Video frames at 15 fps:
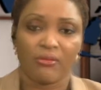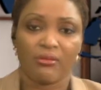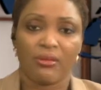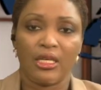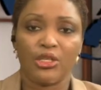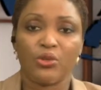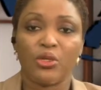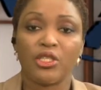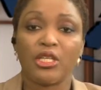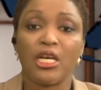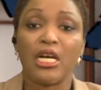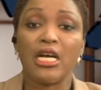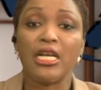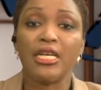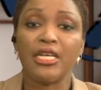It was
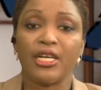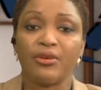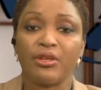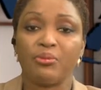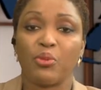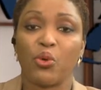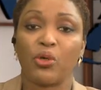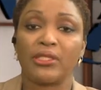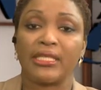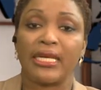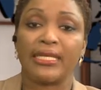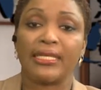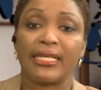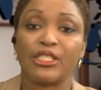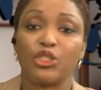earlier
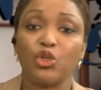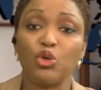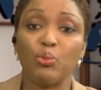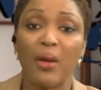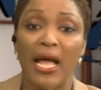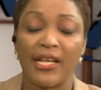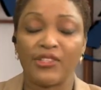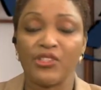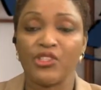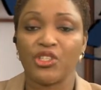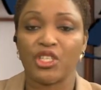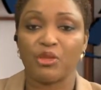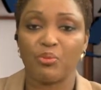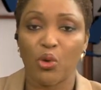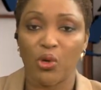reported that 2
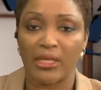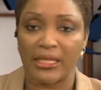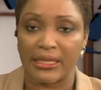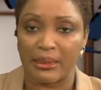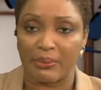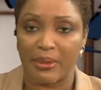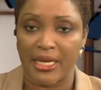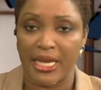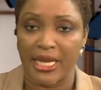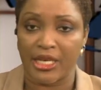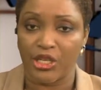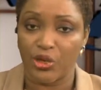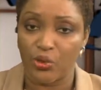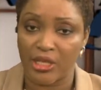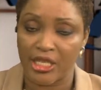passengers boarded the
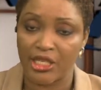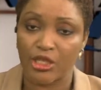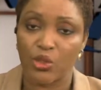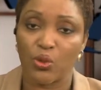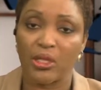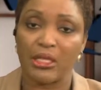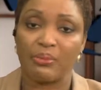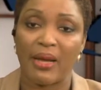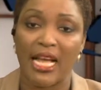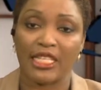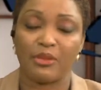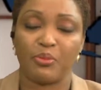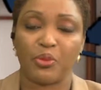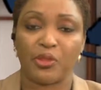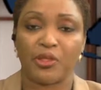plane using stolen
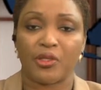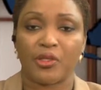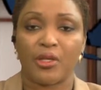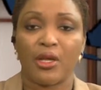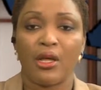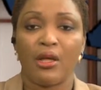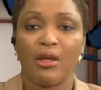passports.